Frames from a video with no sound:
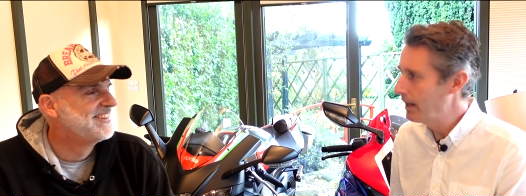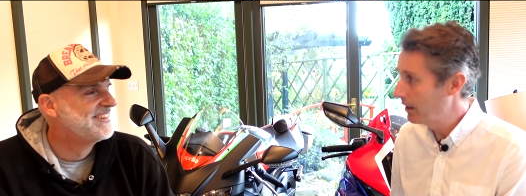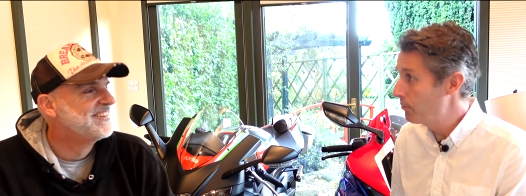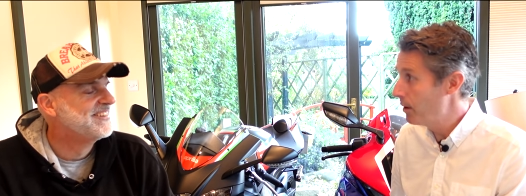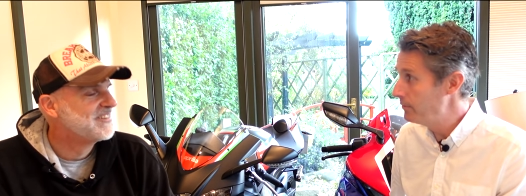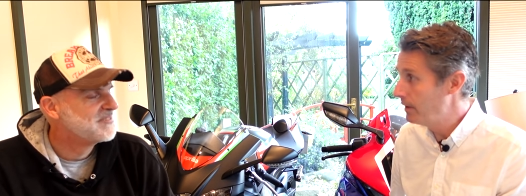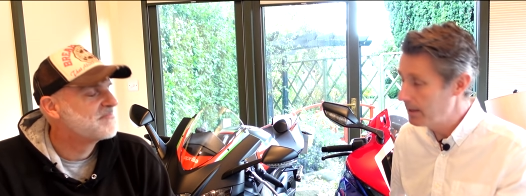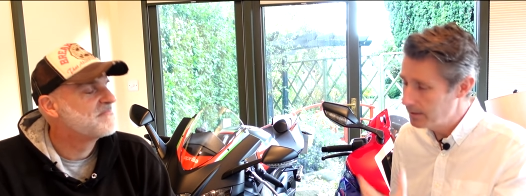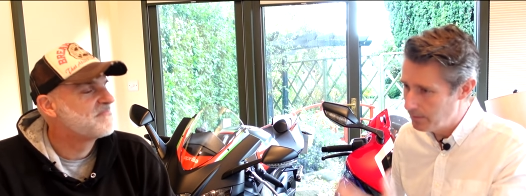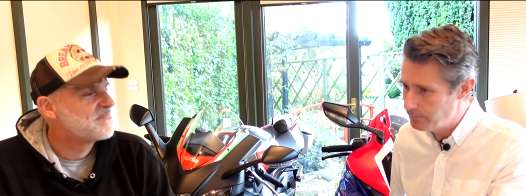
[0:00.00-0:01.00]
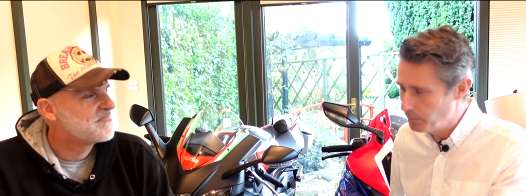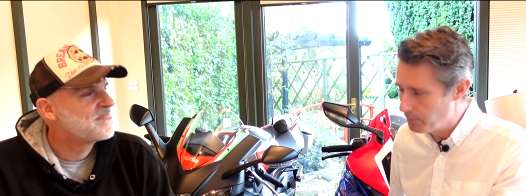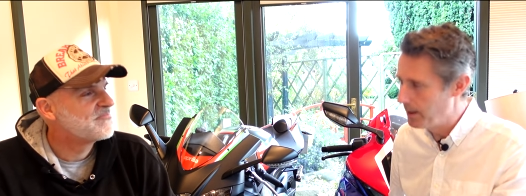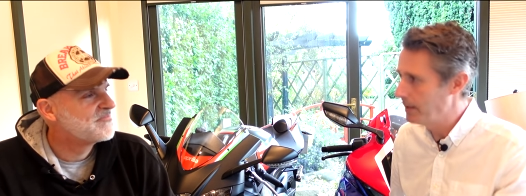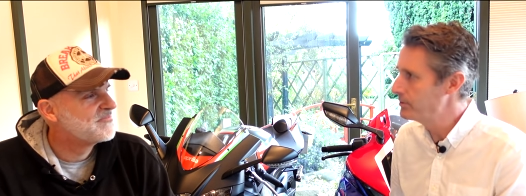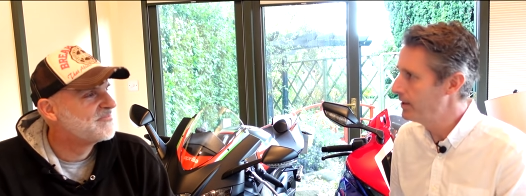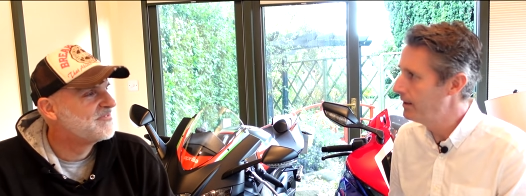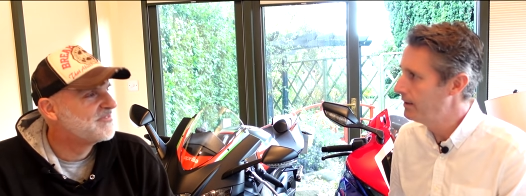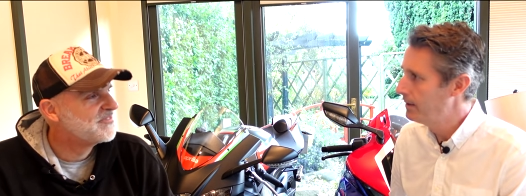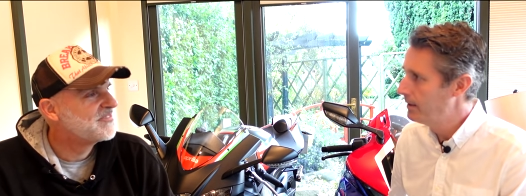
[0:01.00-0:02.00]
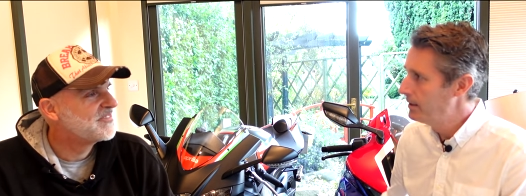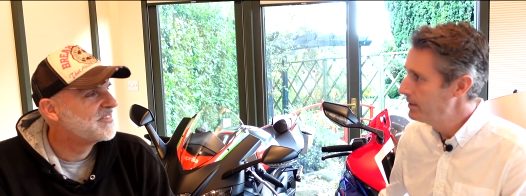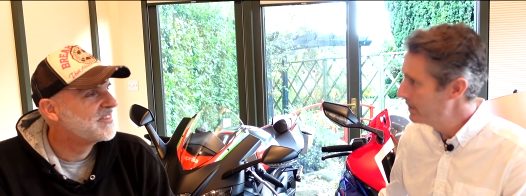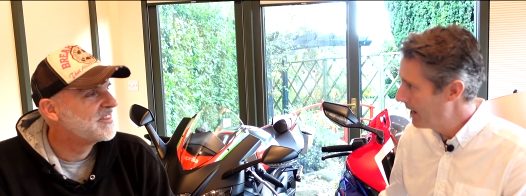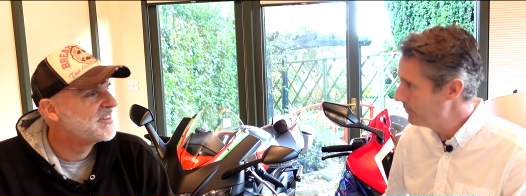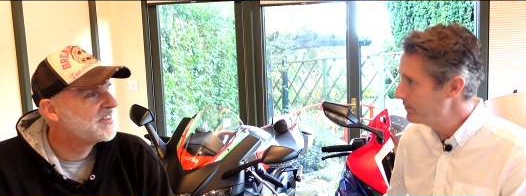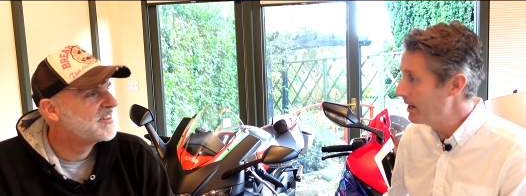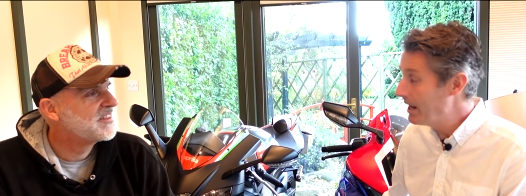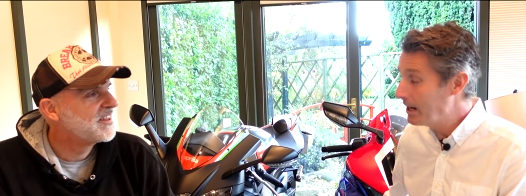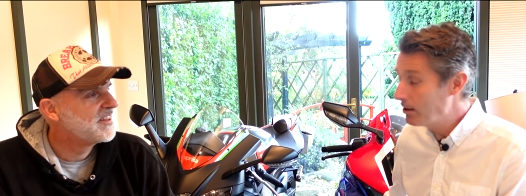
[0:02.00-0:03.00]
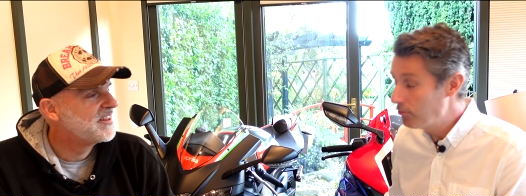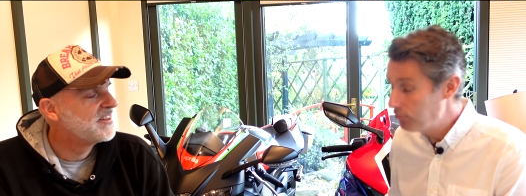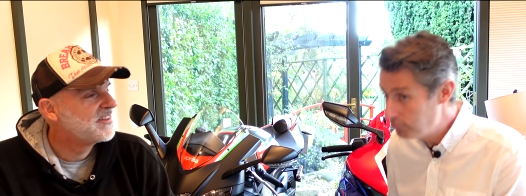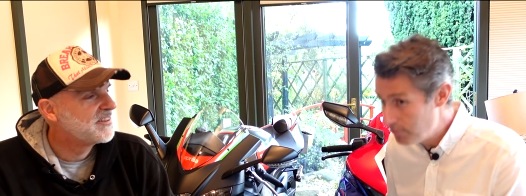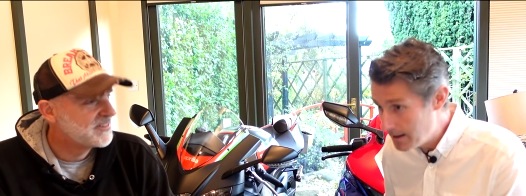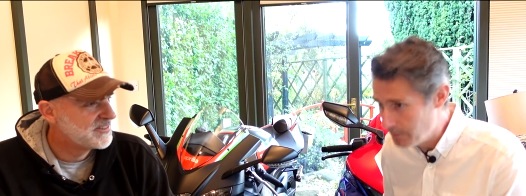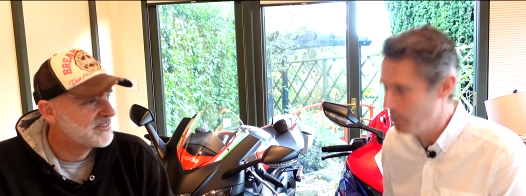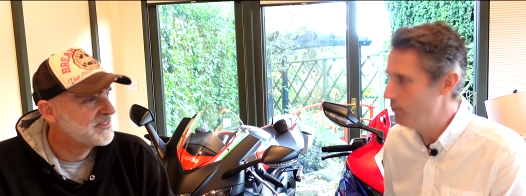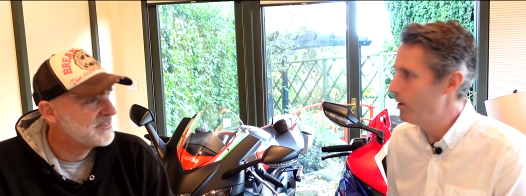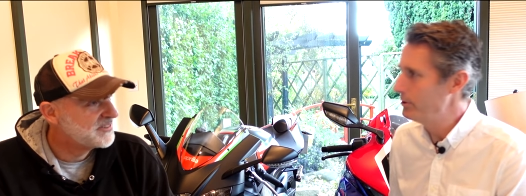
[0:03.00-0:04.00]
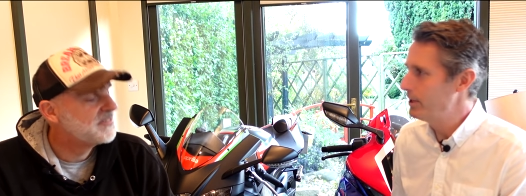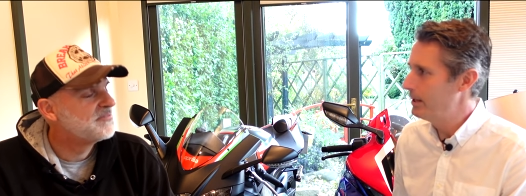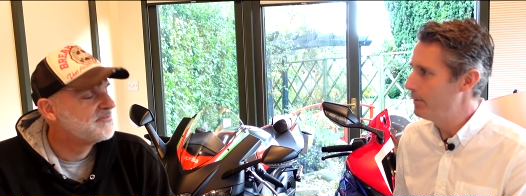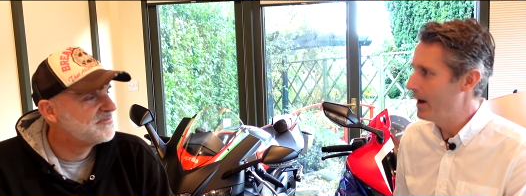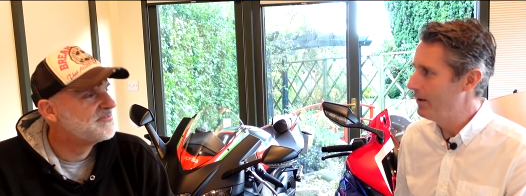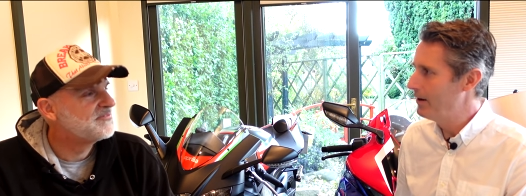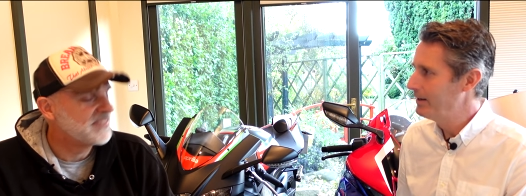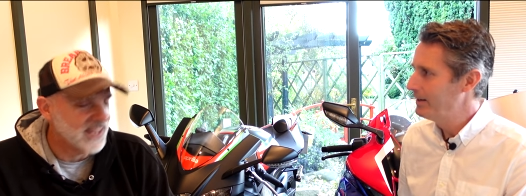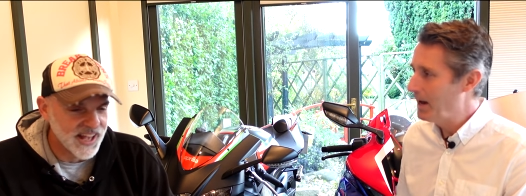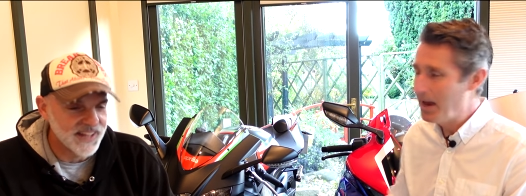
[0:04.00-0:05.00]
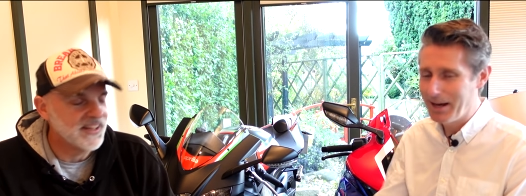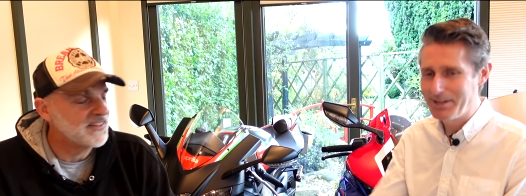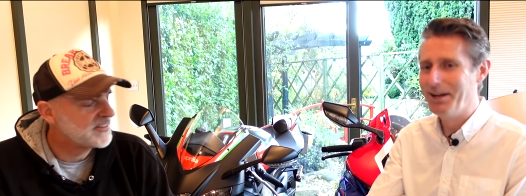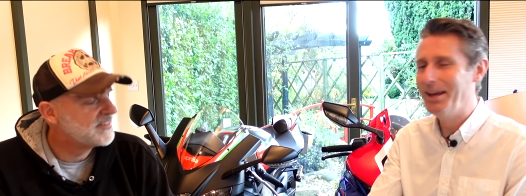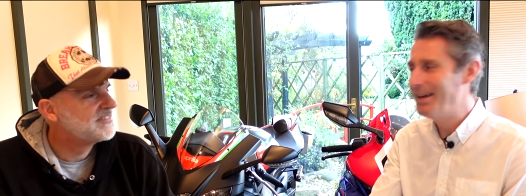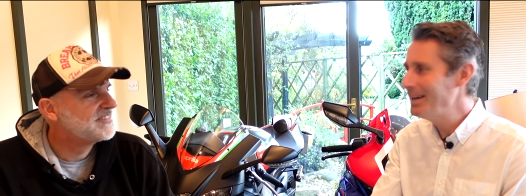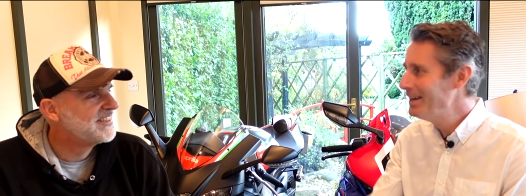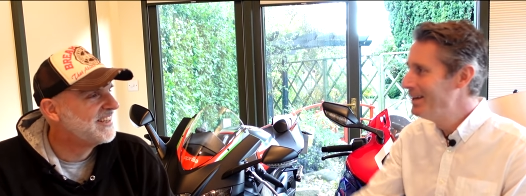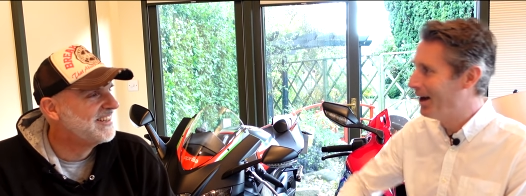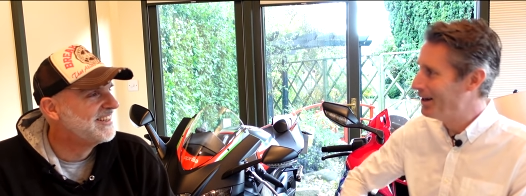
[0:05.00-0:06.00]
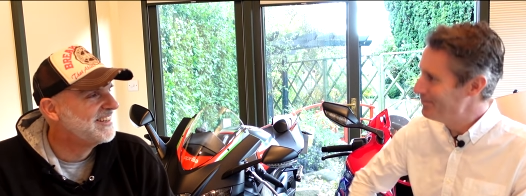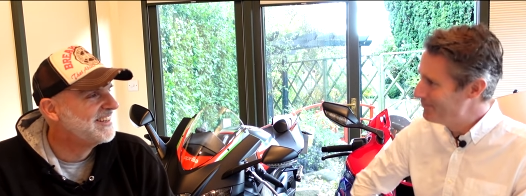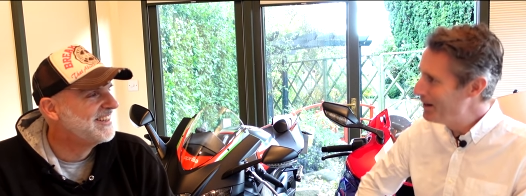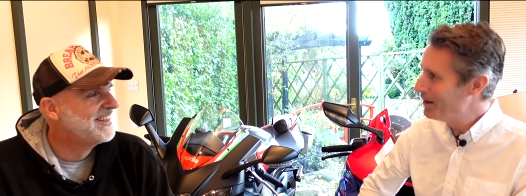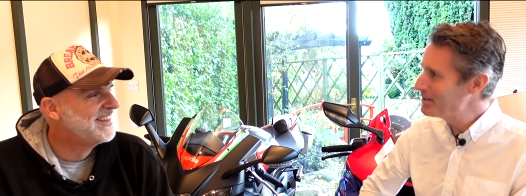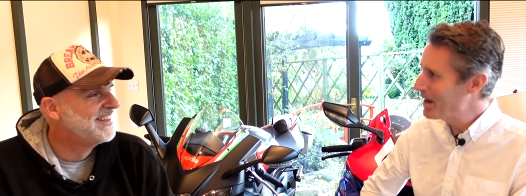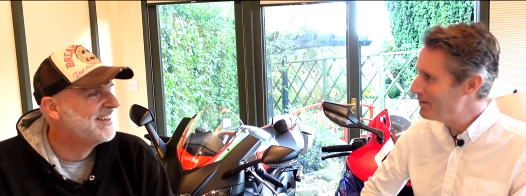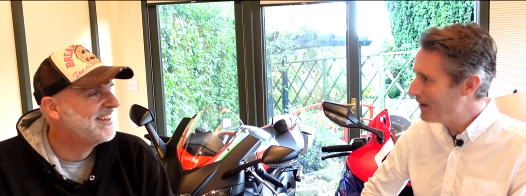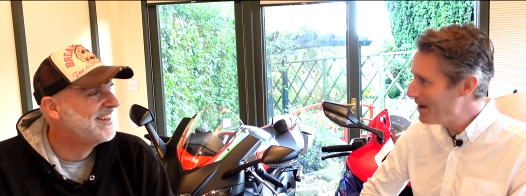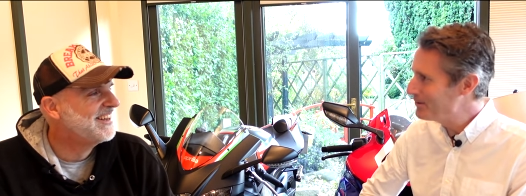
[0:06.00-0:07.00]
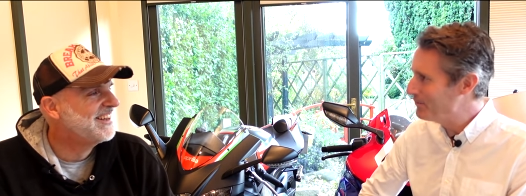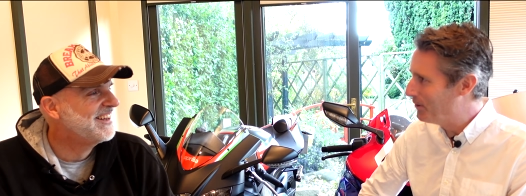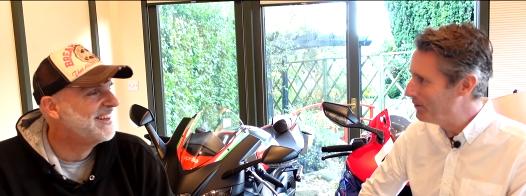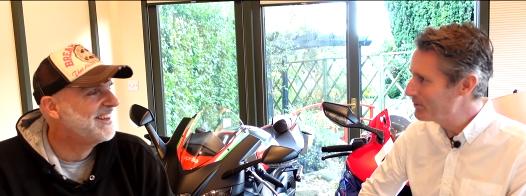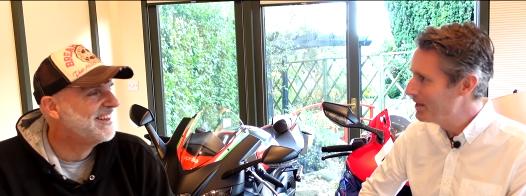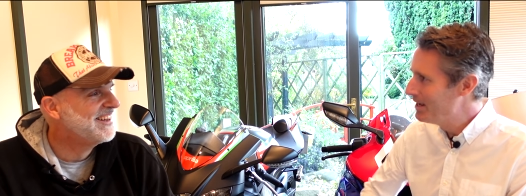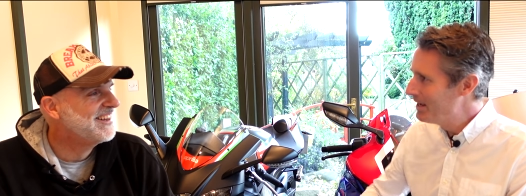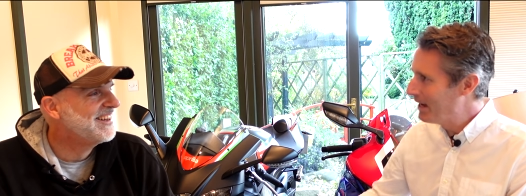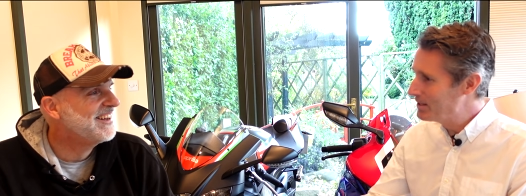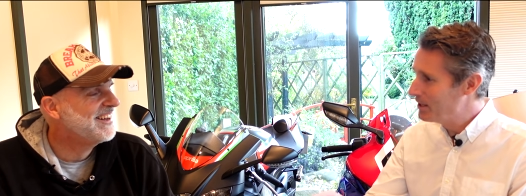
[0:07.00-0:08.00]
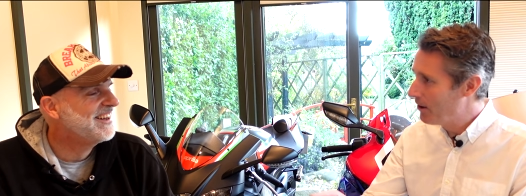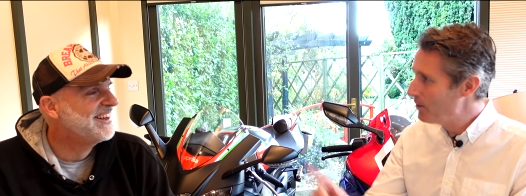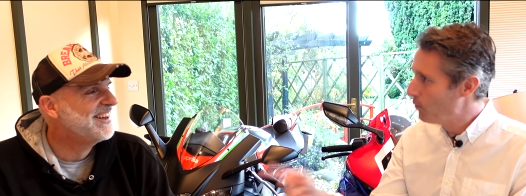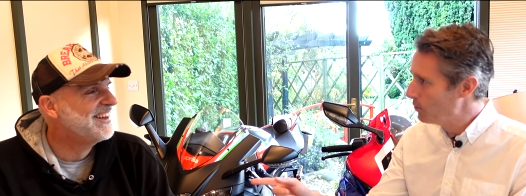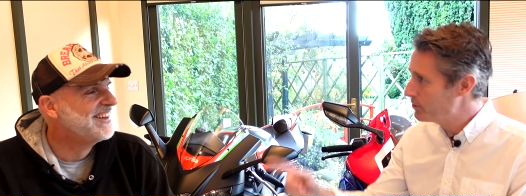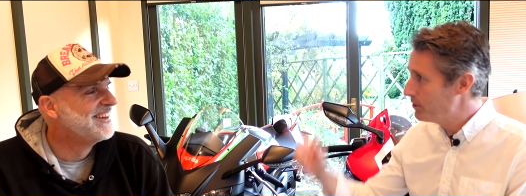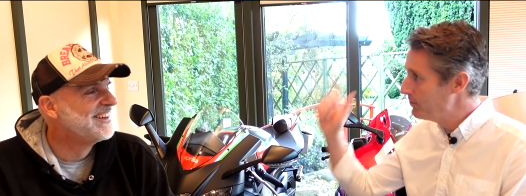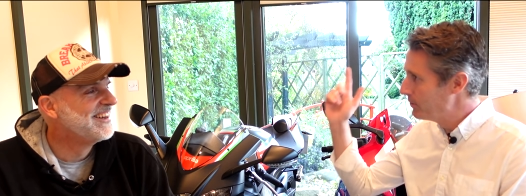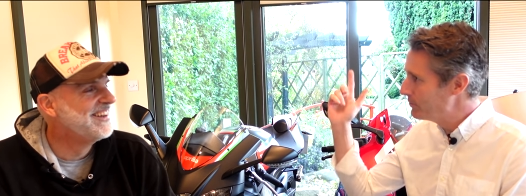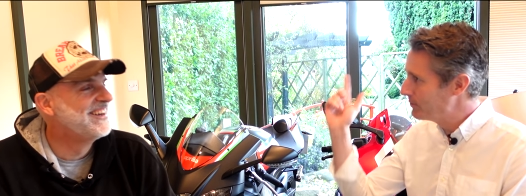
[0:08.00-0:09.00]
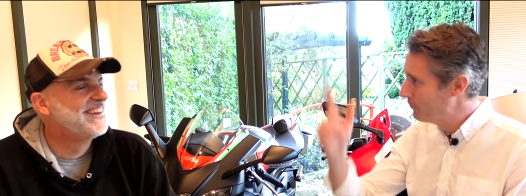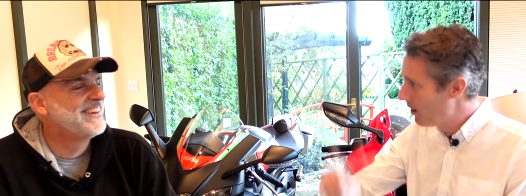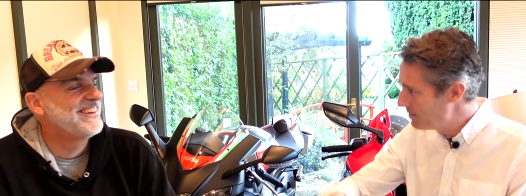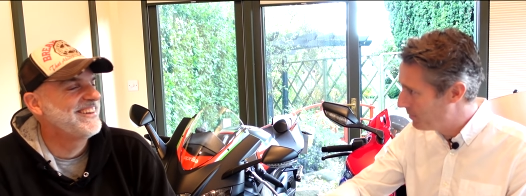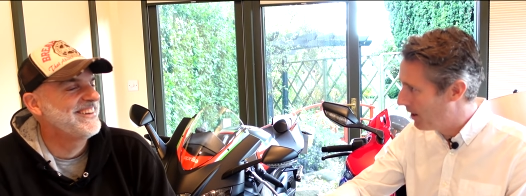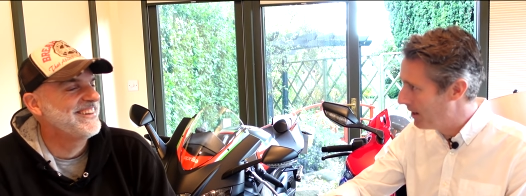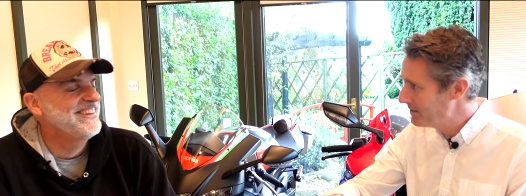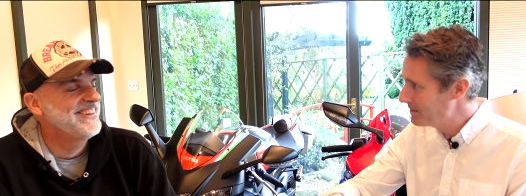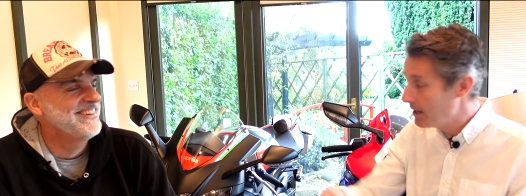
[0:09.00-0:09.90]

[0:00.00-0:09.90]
Speaker 1: an Akrapovič, however you want to pronounce it, sounds incredible once you hit the power. Yeah. And actually, I didn't realise how loud it was until I watched you do some ride wise.